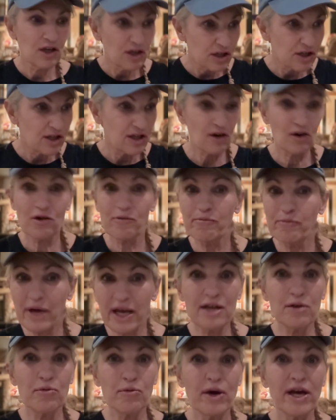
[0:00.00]
There are
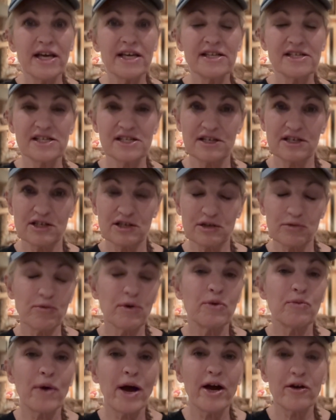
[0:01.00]
many ways to
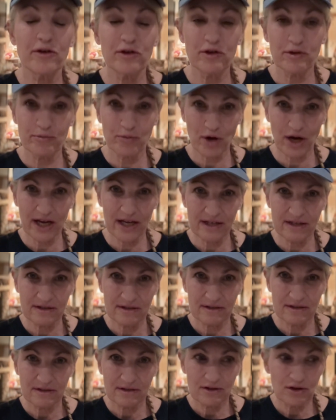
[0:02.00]
rewire your brain
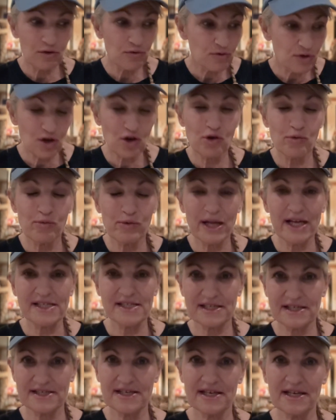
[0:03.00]
through
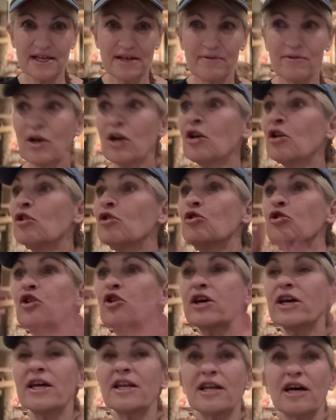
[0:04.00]
neuroplasticity.
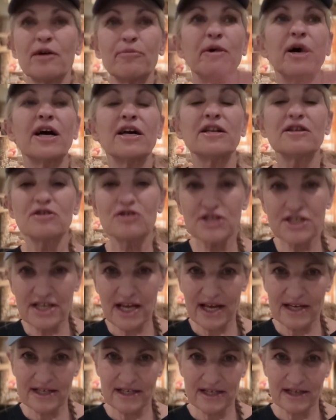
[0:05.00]
Look it up,
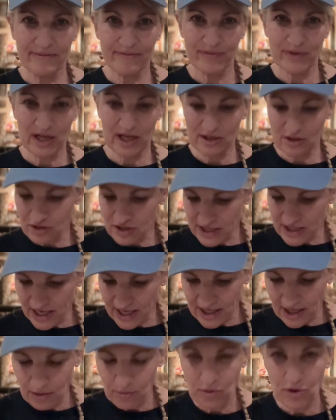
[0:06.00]
understand it,
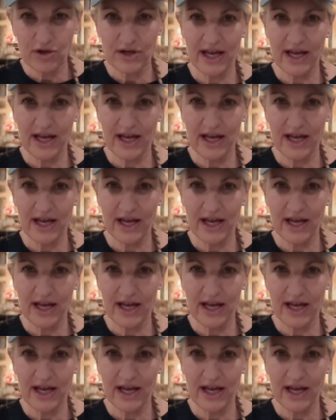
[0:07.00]
understand that word,